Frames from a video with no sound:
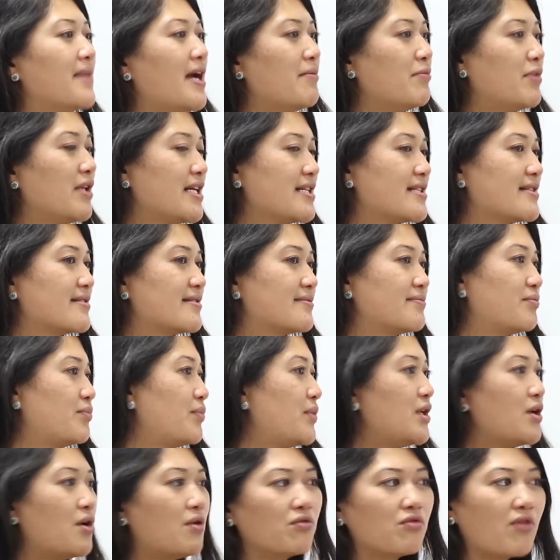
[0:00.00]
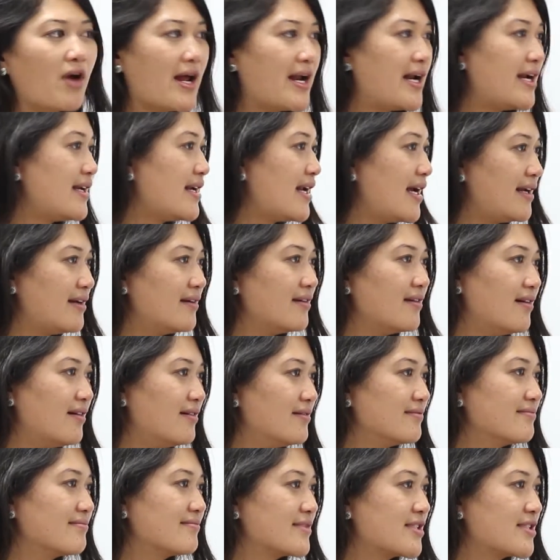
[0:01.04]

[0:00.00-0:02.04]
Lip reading: And plus, we don't ride at night at all.